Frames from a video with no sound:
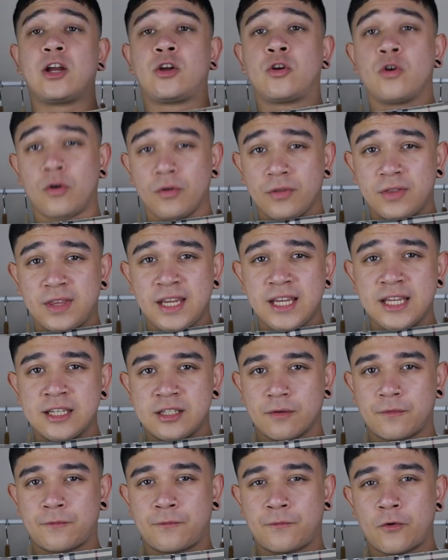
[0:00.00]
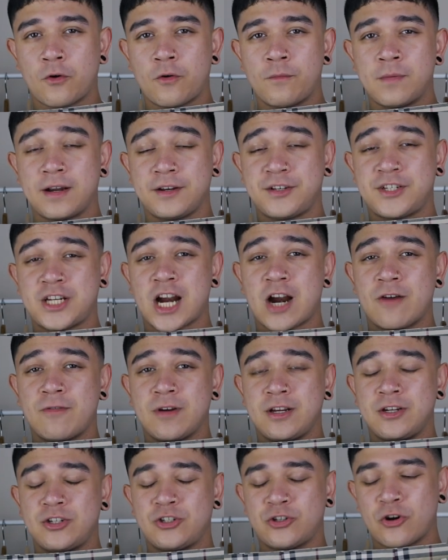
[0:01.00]
I got these from a
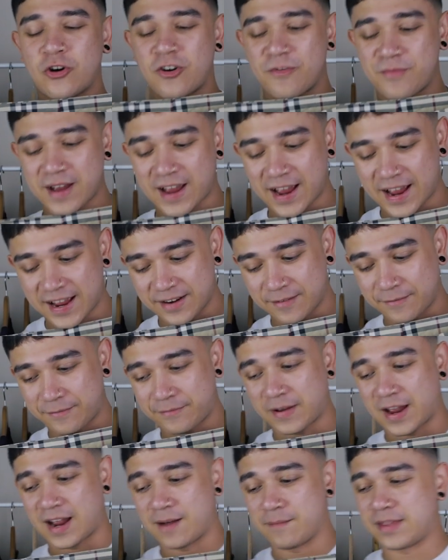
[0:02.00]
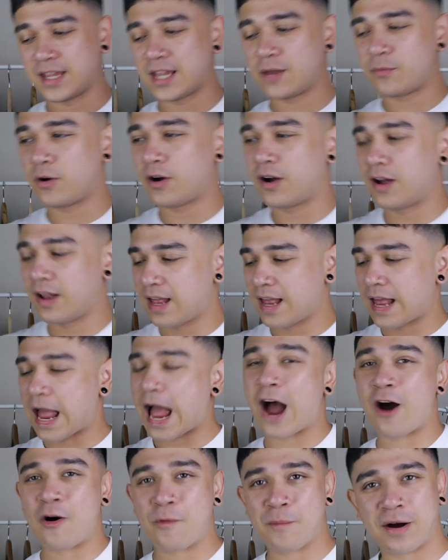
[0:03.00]
charity shop, and fam, they were,
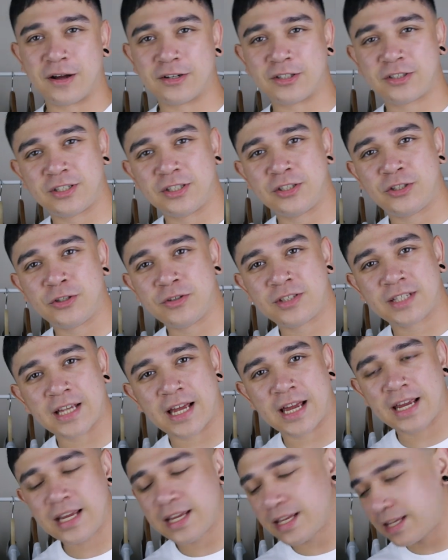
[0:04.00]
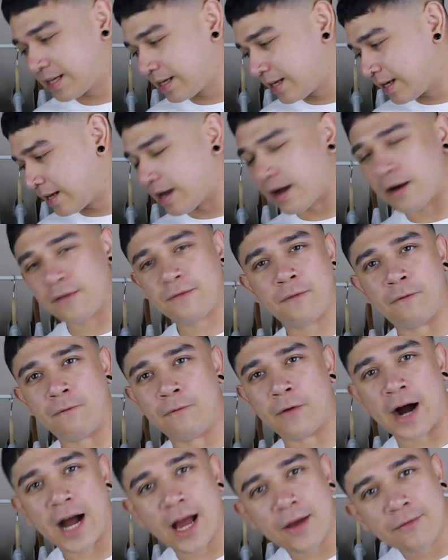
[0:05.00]
how much did you say? A
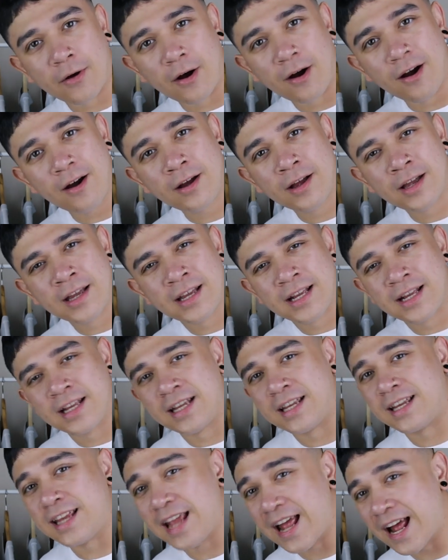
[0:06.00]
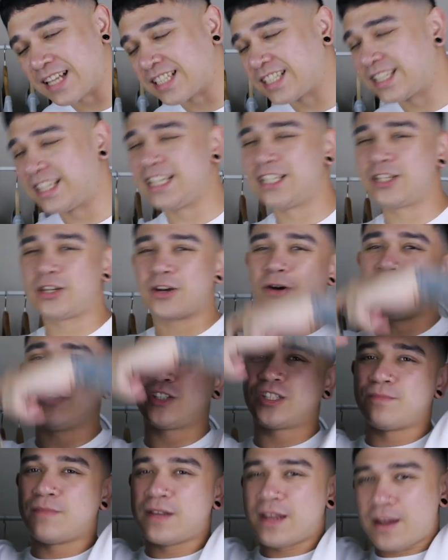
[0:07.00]
fiver? Yes, these
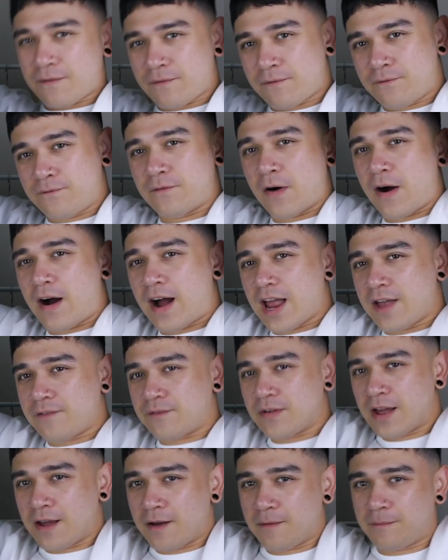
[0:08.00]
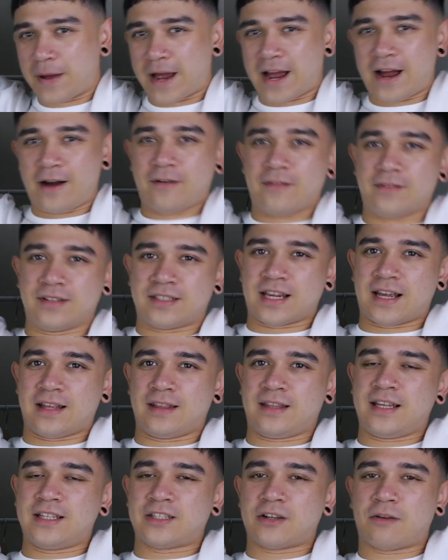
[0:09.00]
cost me £5,
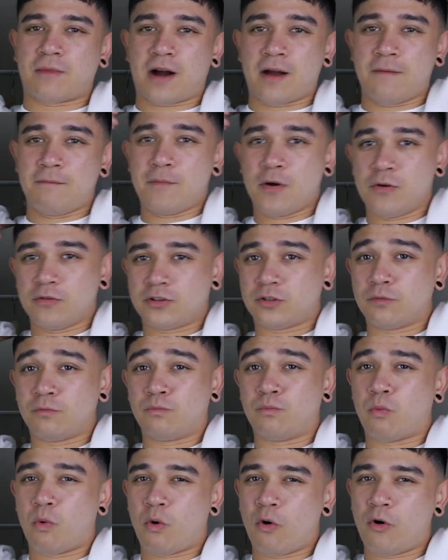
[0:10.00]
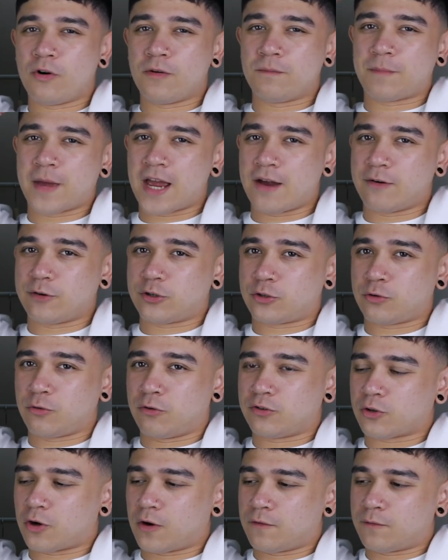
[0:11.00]
and these are my most worn pair of
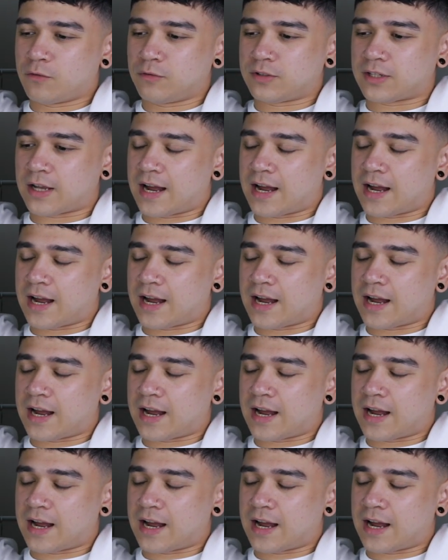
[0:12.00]
shorts of all